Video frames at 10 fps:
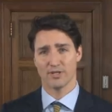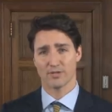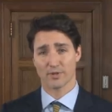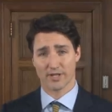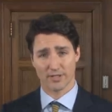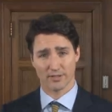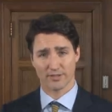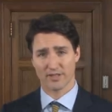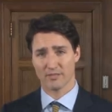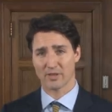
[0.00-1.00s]
were killed
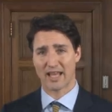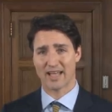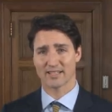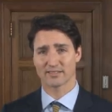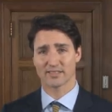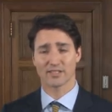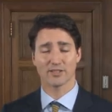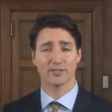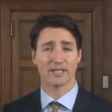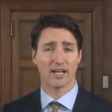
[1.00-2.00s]
in the blast,
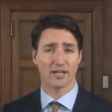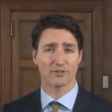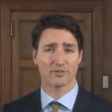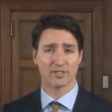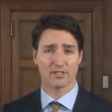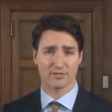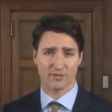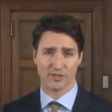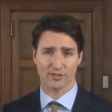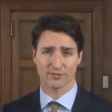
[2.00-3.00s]
including hundreds of
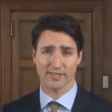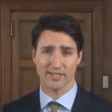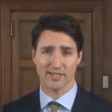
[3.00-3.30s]
children.